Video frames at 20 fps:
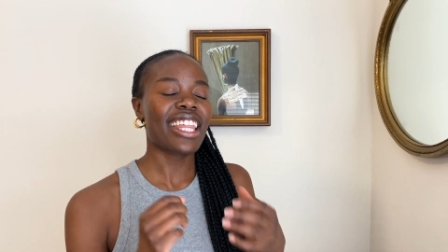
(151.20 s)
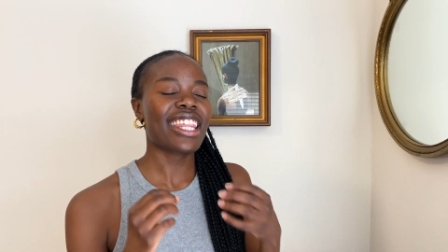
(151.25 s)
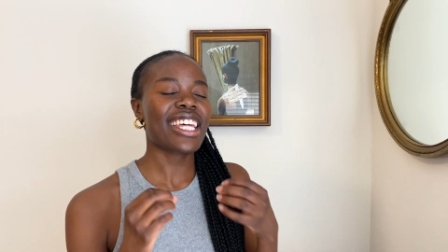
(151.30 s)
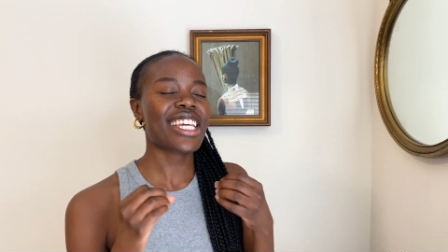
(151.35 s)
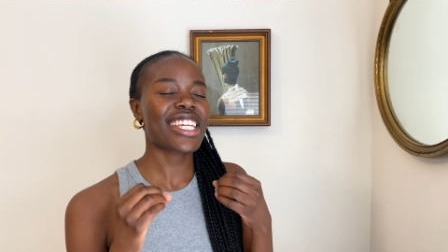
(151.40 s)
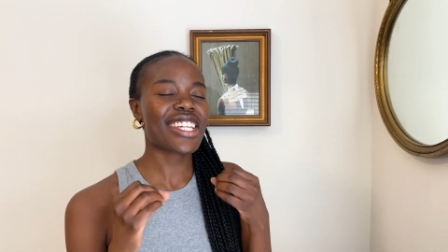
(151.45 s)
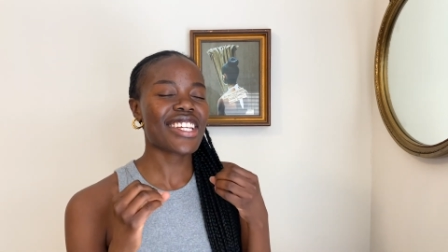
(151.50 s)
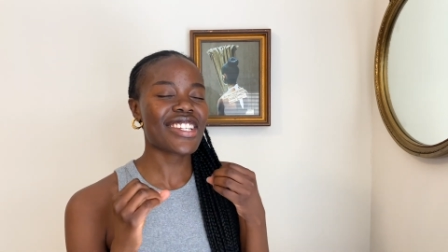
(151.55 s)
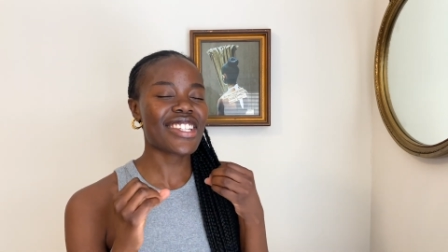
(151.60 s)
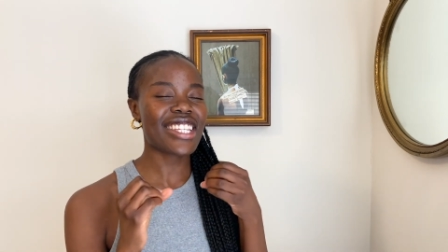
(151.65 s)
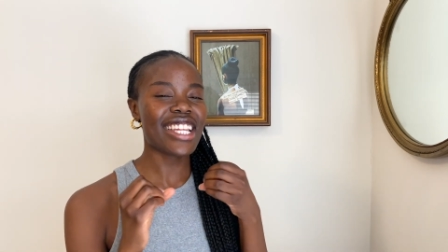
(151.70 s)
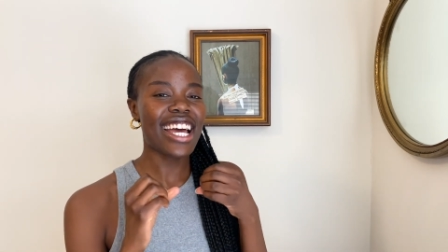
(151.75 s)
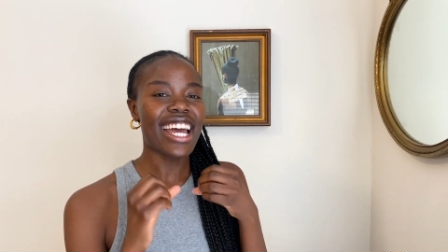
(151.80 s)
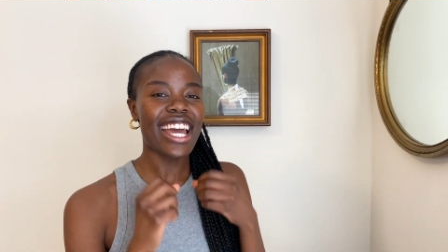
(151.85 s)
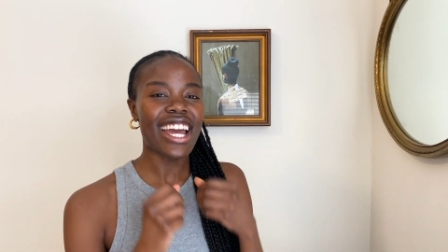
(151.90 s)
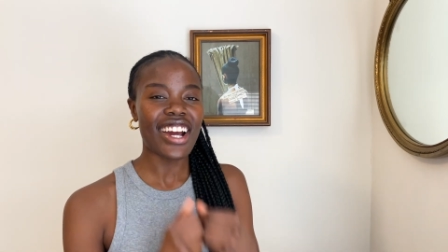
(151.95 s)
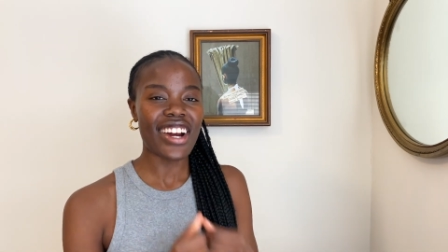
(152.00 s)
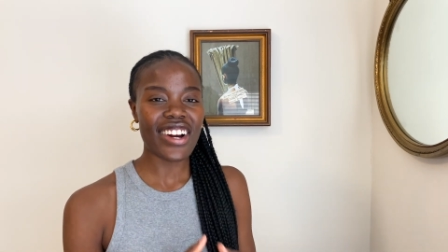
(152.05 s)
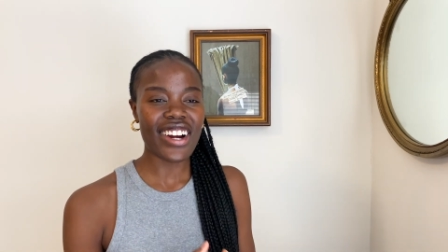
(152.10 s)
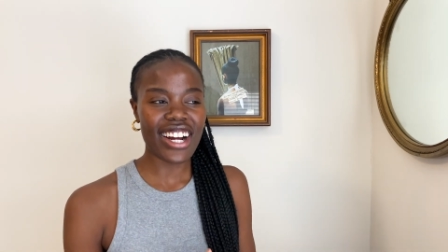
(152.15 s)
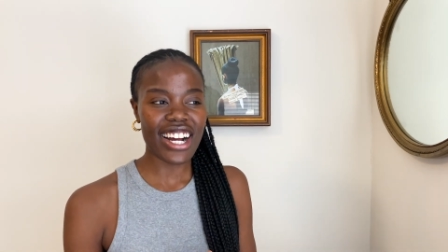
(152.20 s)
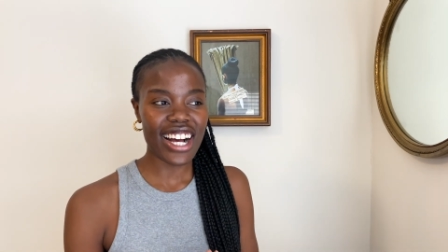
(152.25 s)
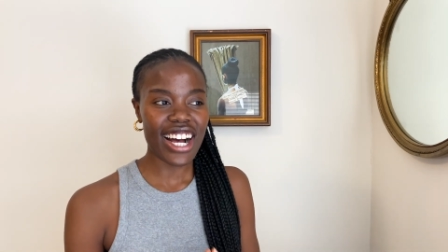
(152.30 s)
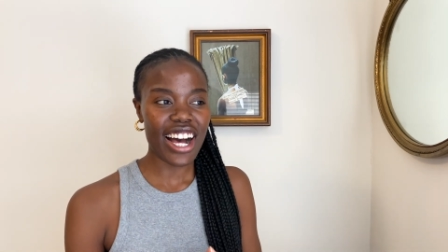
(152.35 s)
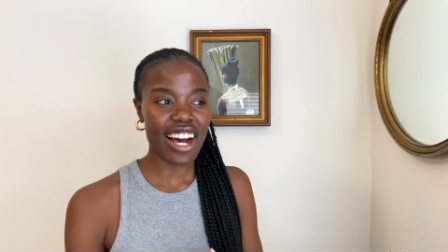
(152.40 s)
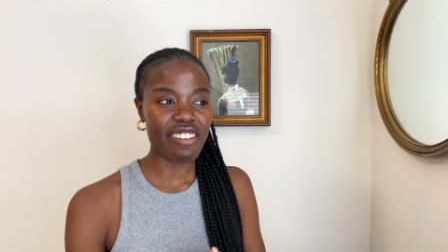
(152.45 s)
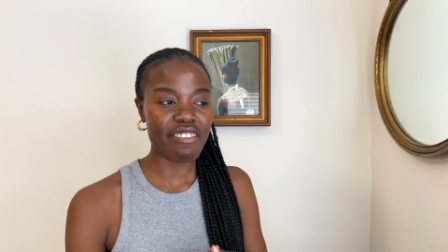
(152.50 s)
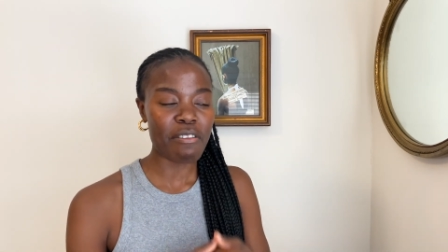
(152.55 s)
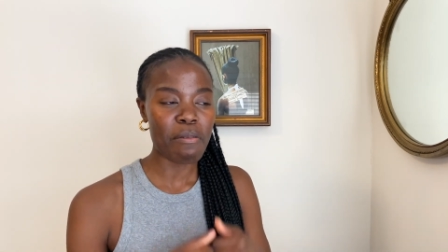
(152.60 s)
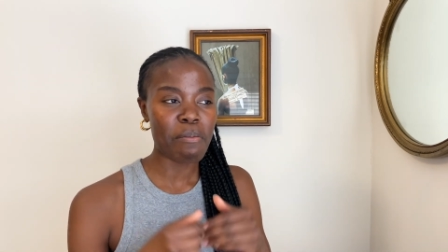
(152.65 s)
this is the era
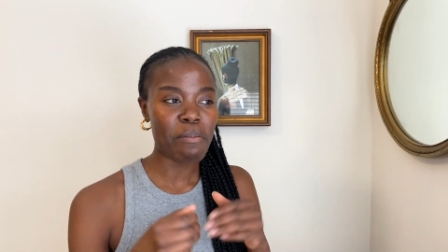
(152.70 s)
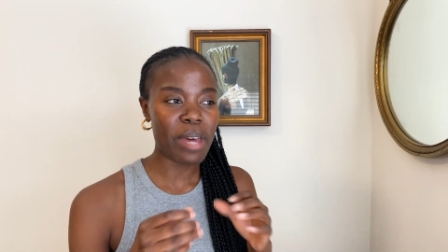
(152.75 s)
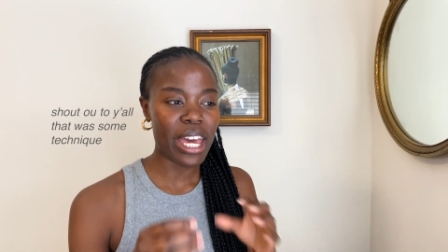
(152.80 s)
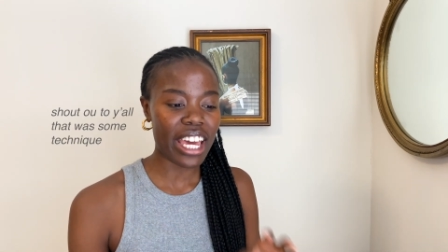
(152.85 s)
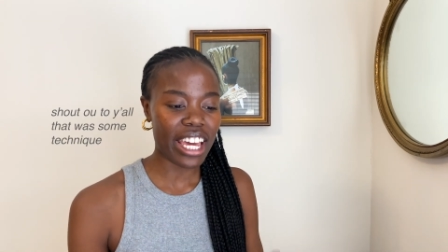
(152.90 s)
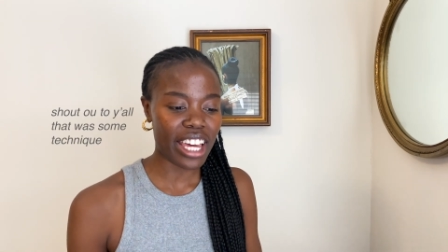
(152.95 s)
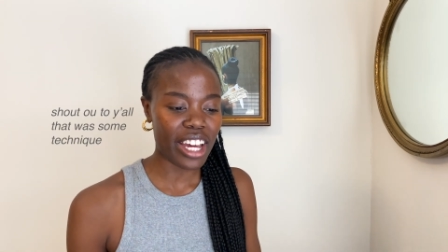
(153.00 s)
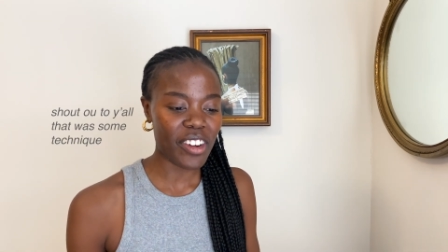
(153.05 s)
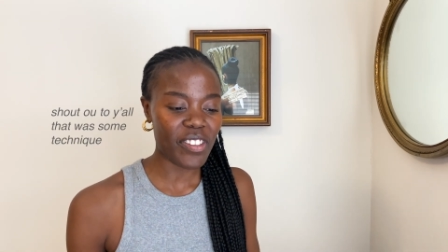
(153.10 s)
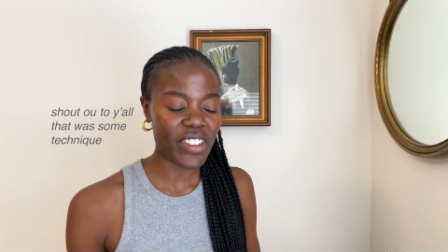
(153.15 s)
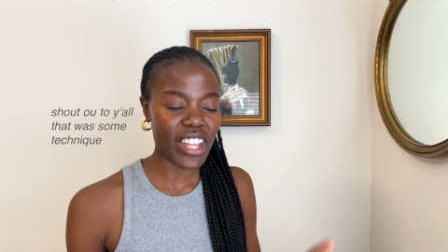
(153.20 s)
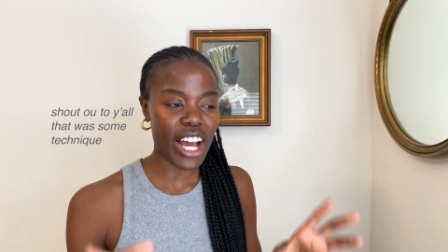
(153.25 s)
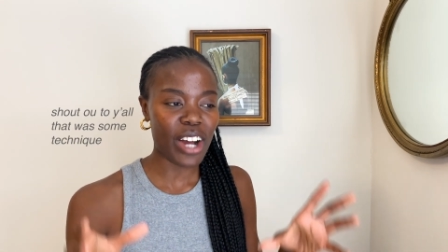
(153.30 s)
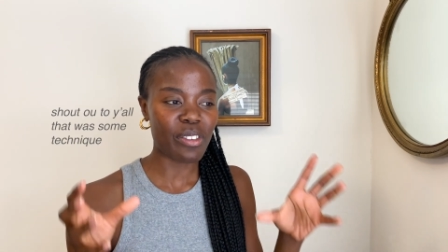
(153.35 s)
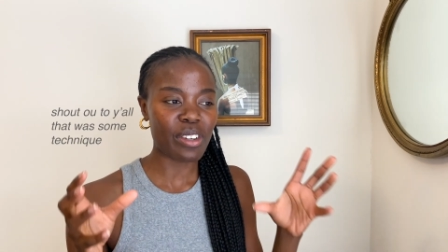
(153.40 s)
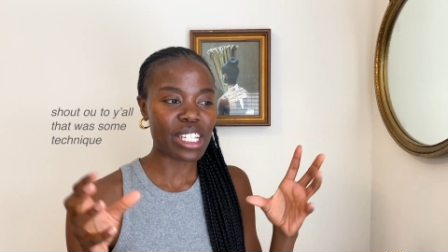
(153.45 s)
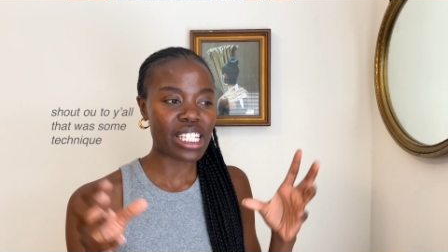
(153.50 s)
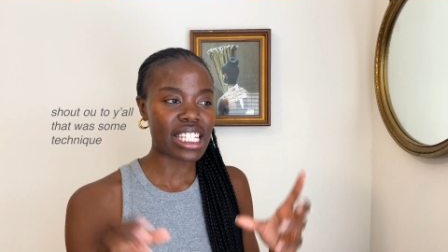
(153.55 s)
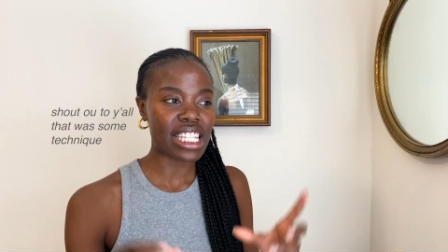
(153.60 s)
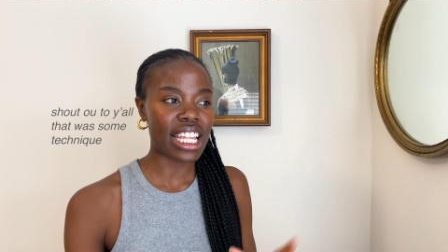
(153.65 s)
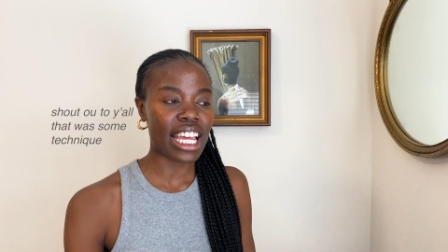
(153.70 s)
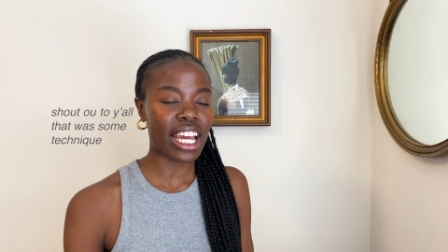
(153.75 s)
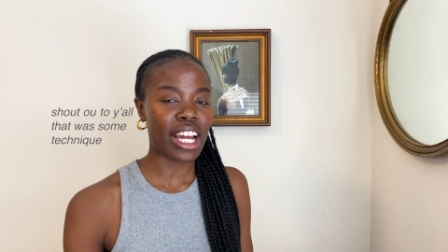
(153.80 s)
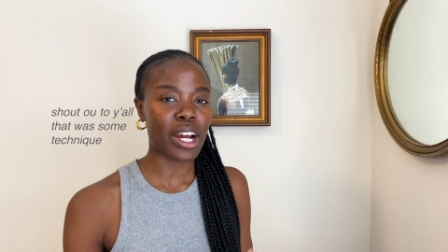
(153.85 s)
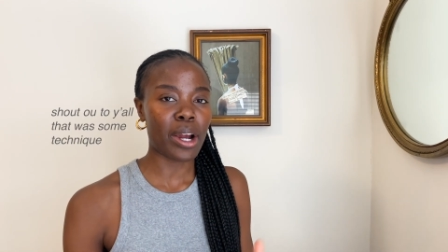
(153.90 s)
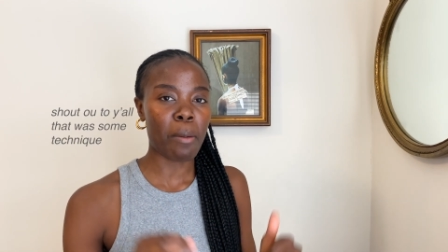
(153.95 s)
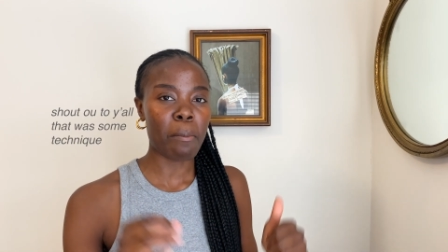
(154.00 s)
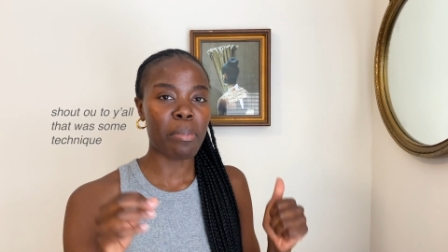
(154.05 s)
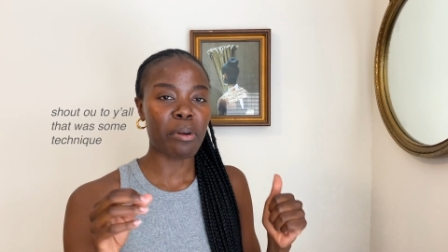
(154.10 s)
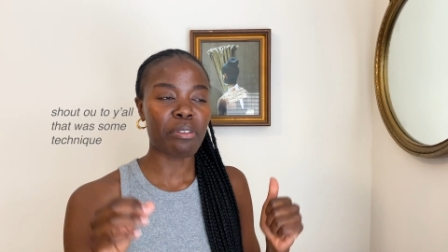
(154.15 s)
of makeup that was
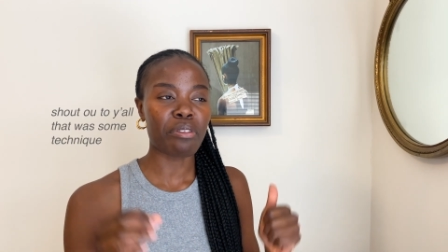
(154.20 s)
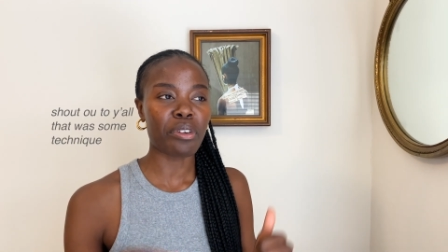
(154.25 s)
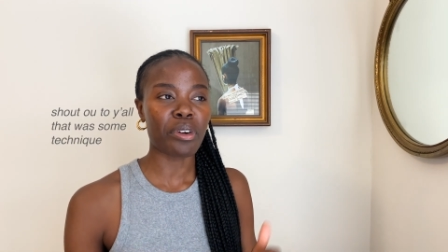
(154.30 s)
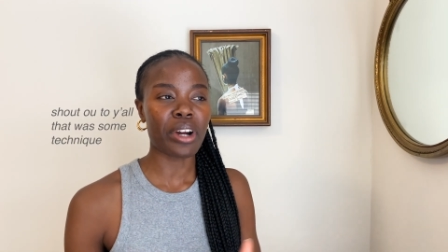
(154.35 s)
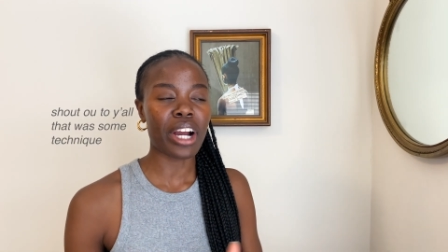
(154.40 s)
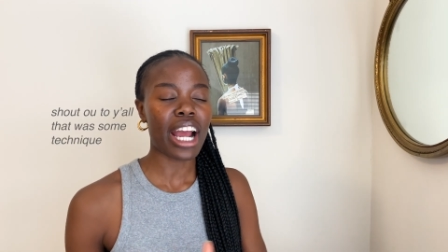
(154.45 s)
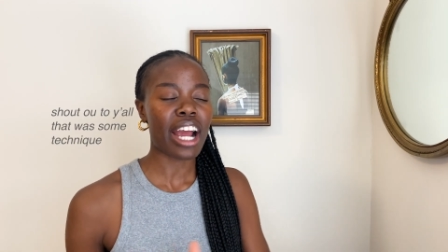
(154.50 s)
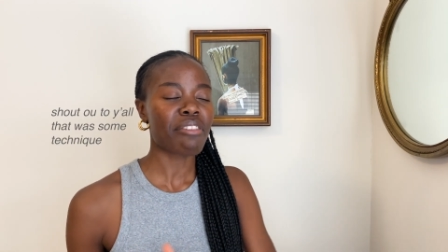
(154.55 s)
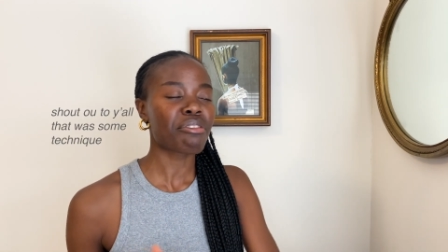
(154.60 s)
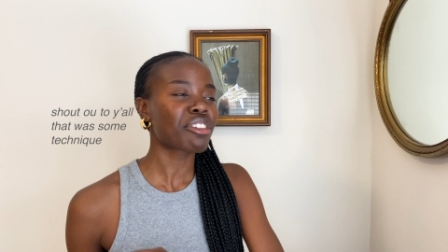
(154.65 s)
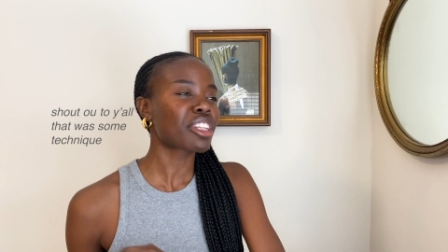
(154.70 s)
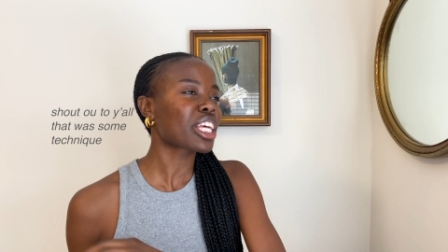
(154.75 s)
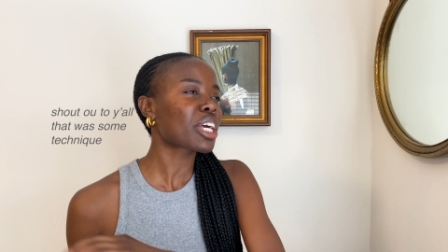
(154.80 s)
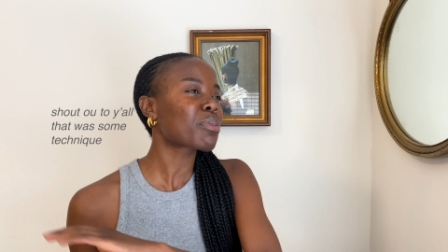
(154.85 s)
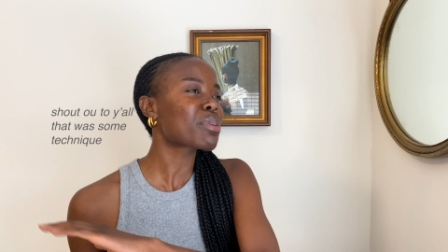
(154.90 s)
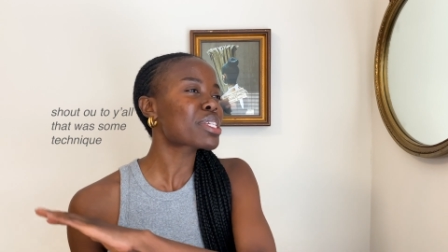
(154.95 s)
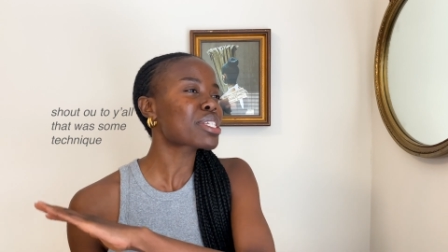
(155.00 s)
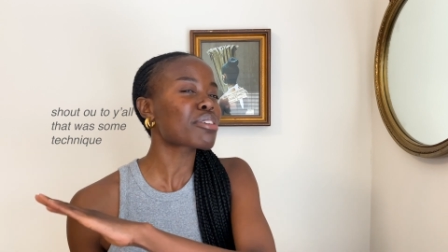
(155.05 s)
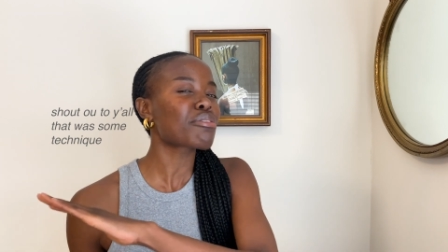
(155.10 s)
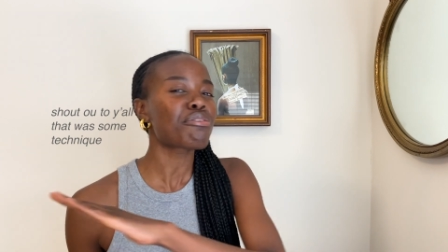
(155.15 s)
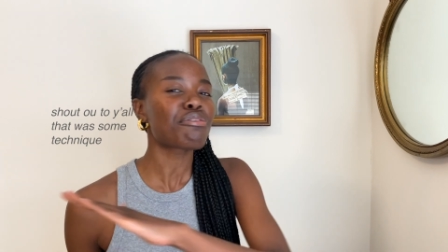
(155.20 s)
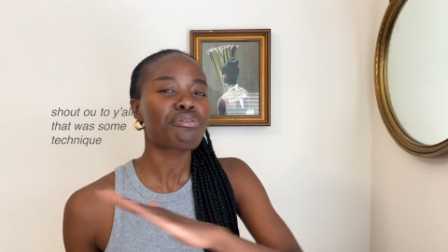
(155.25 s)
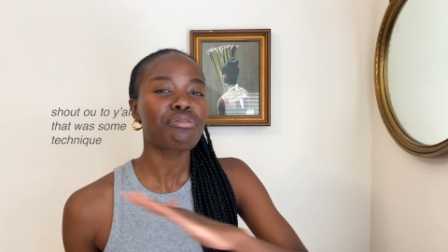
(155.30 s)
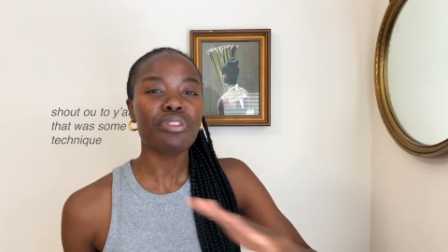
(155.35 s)
there before everything was a